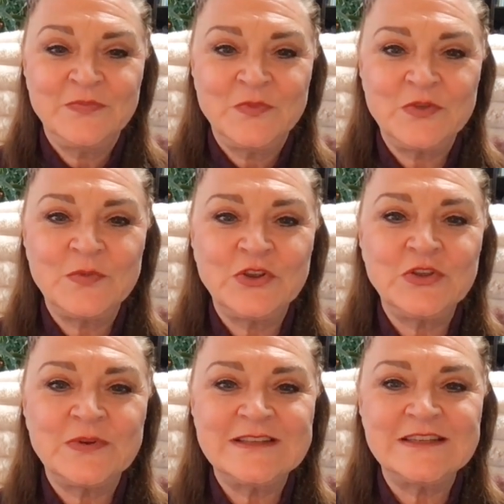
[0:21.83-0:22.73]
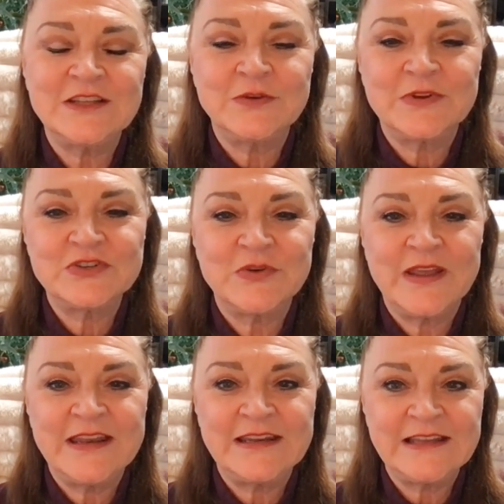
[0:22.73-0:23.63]
With Mercury still in
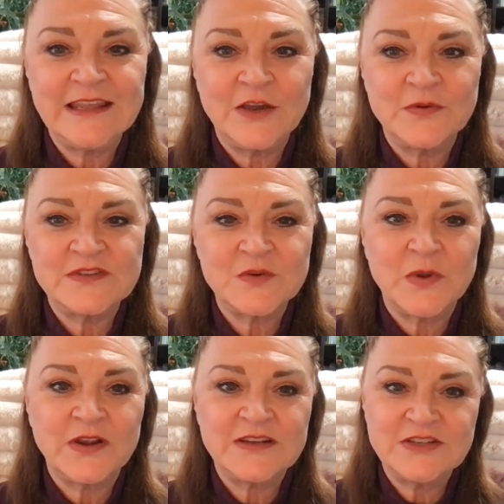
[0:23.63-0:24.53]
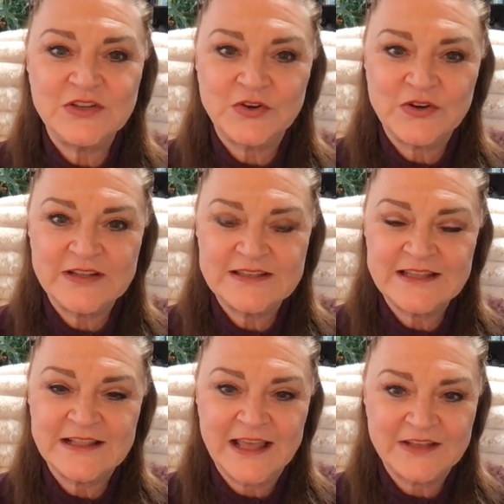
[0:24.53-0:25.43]
retrograde in Leo and squaring to Uranus
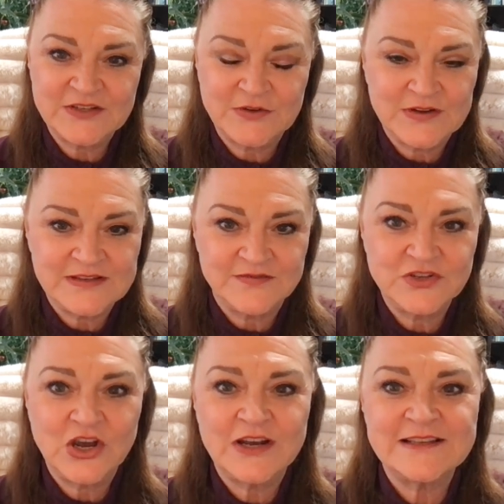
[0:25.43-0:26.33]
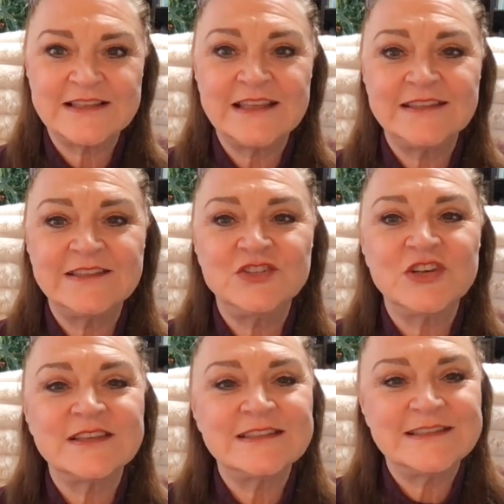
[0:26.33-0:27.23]
in the last degrees of Taurus, let's
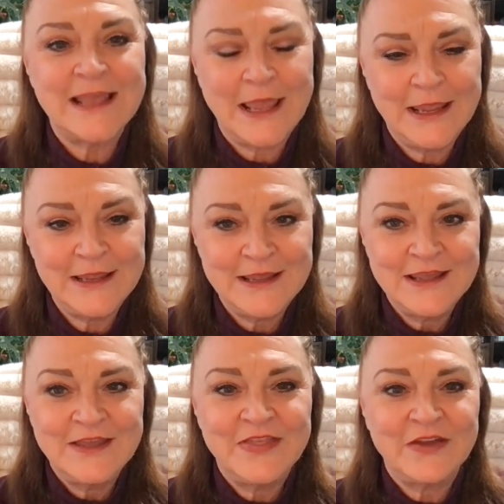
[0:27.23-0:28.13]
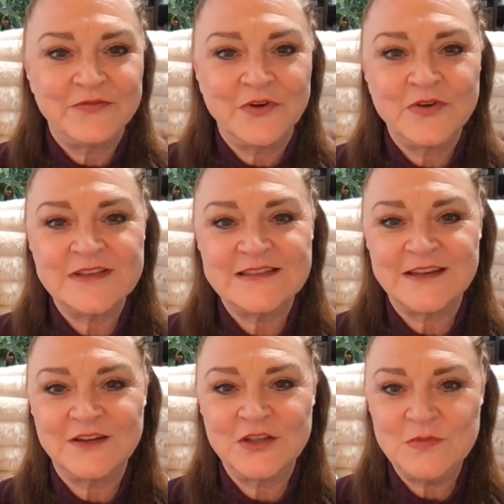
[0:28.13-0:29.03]
just say that focus
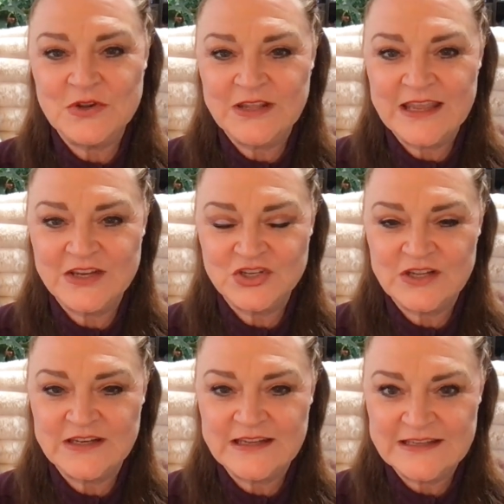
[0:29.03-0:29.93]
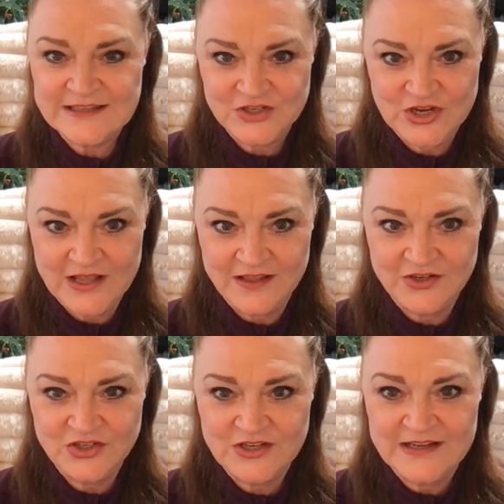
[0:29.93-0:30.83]
and communication is a
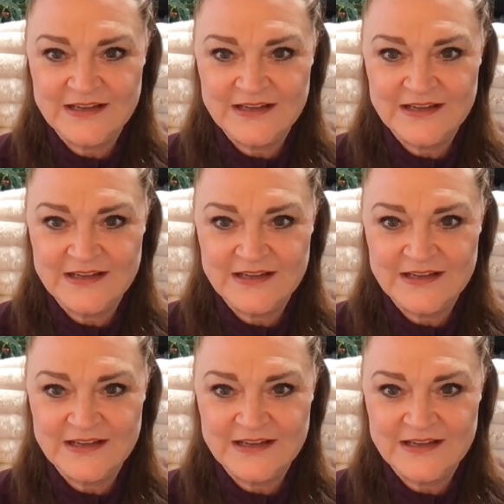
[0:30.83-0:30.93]
challenge.